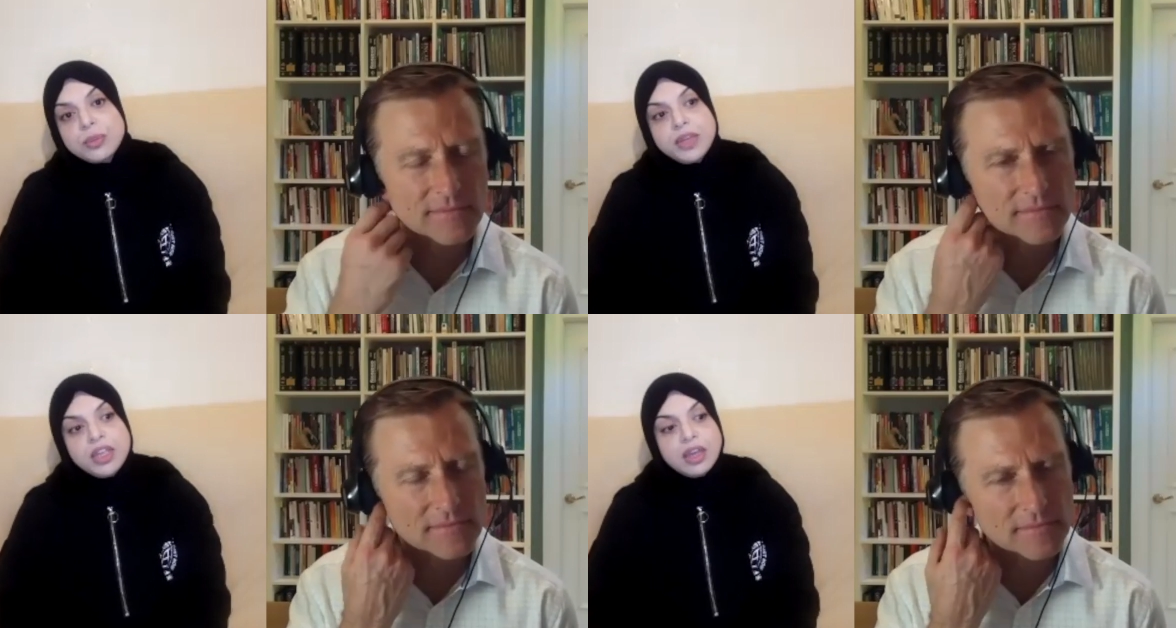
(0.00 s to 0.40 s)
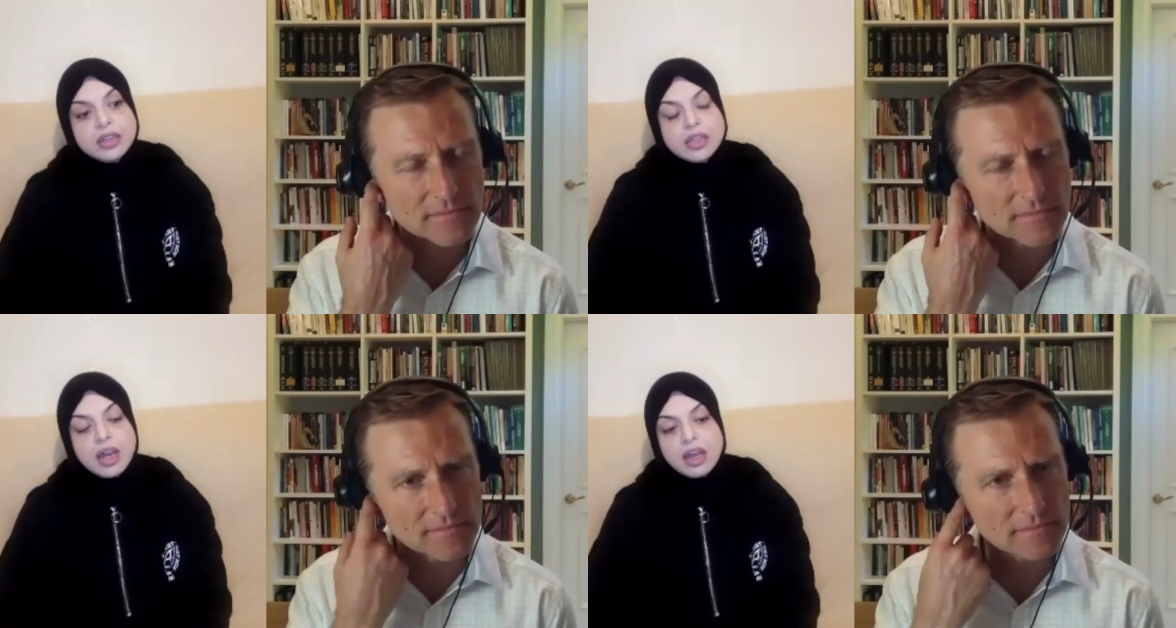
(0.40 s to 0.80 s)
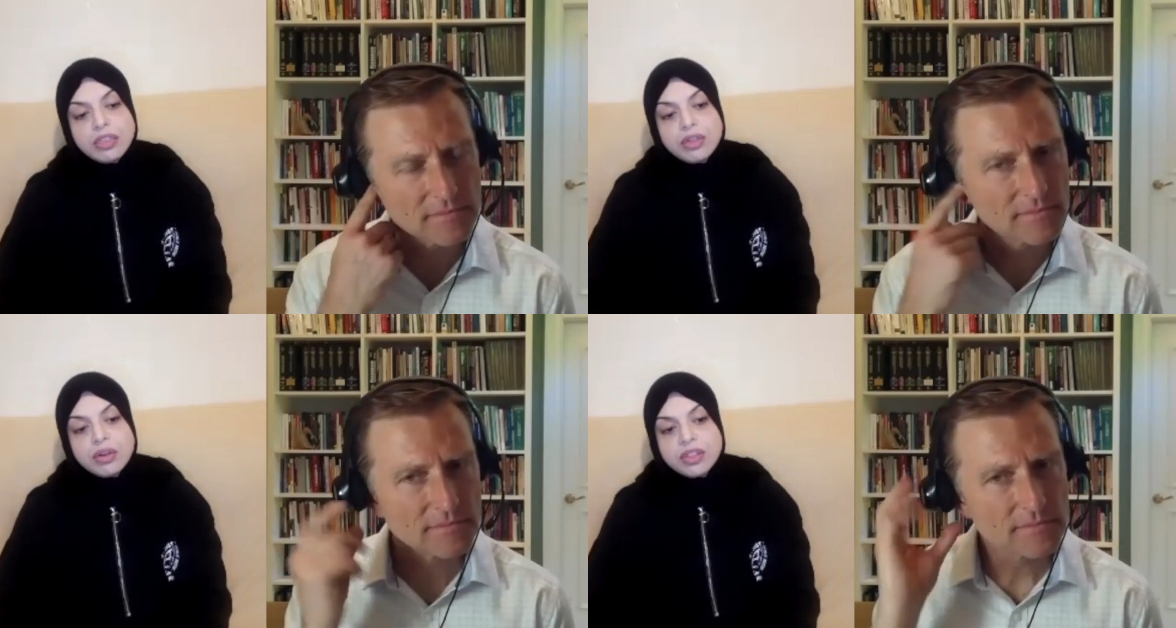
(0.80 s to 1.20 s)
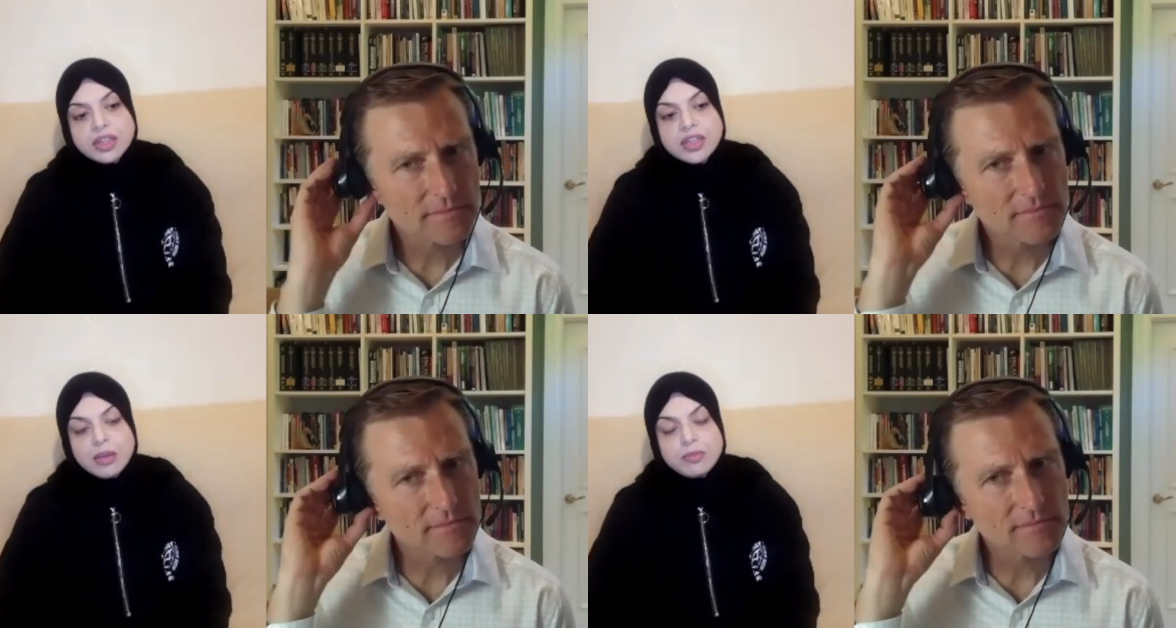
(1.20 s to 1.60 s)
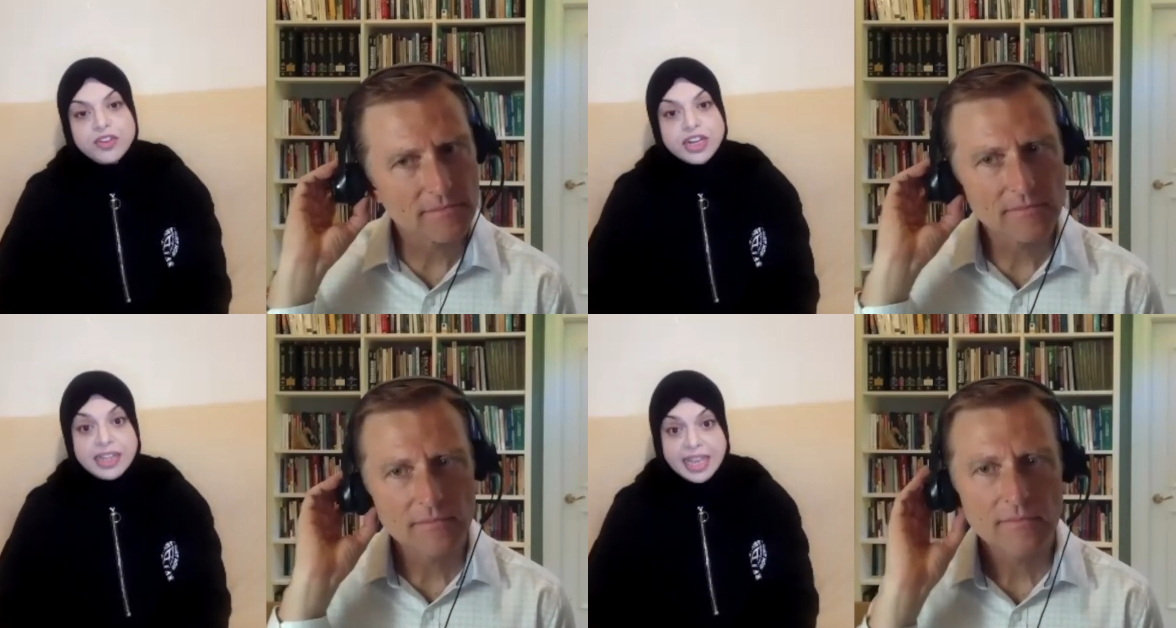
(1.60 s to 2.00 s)
Speaker 1: me, and I thought that I'm
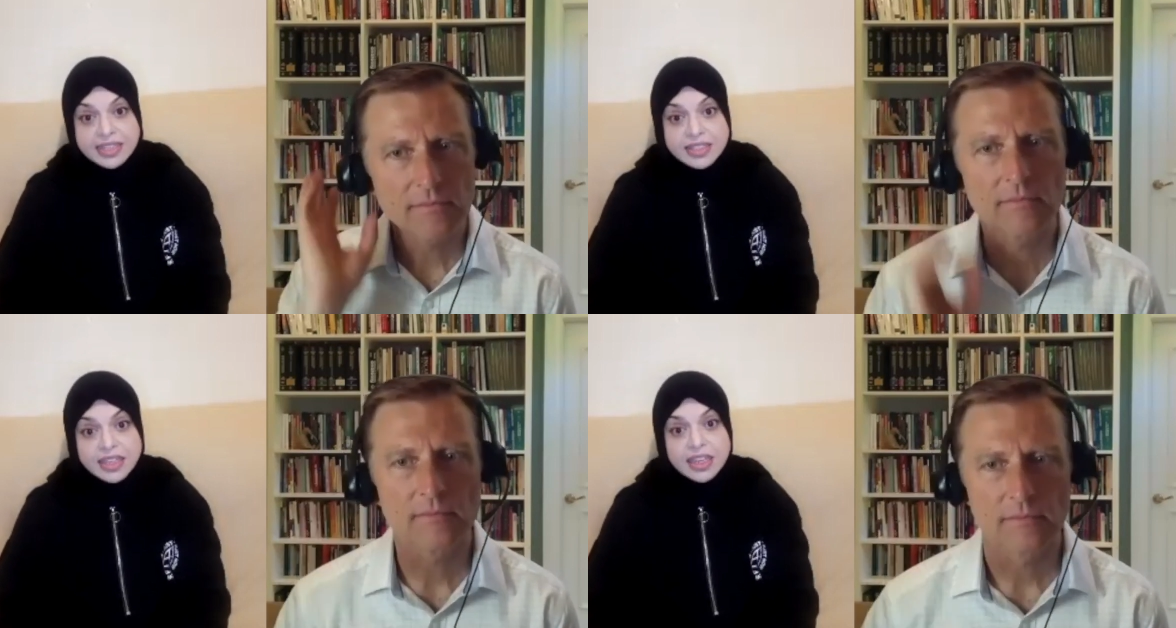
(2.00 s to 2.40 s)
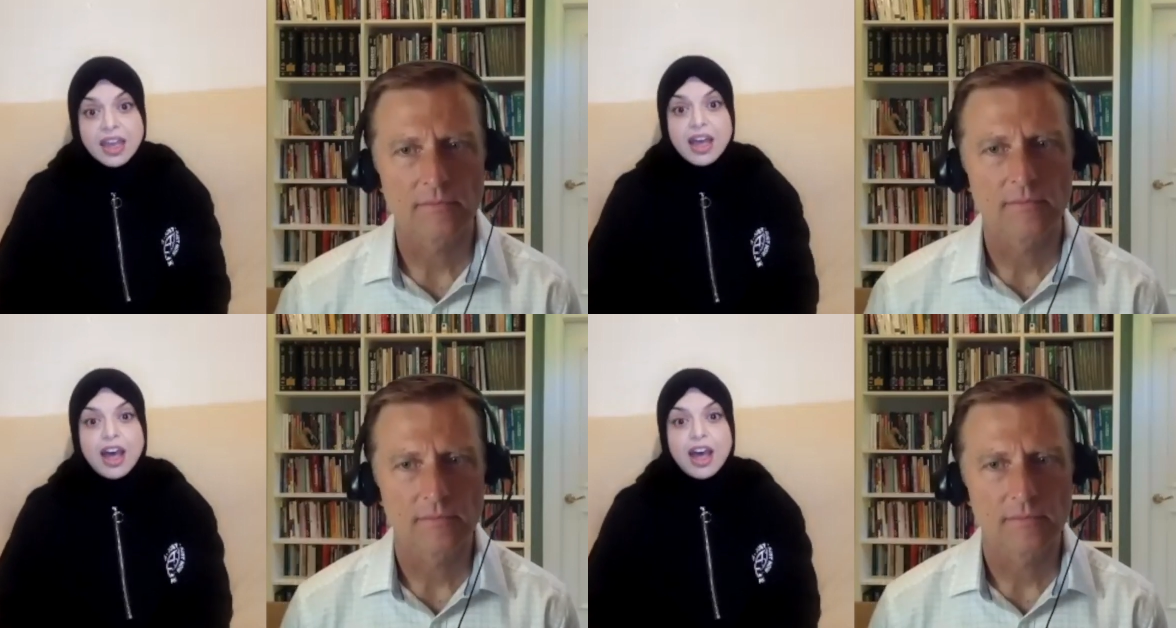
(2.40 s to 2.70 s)
very lazy,